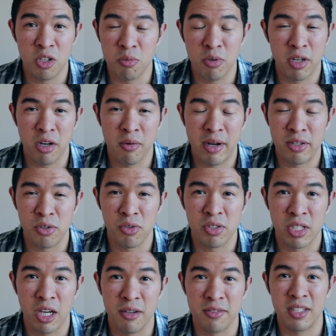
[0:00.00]
you're bringing around
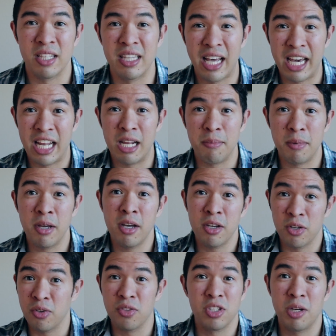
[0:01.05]
yourself to light up
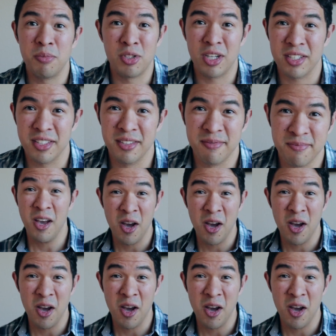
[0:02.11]
your subject.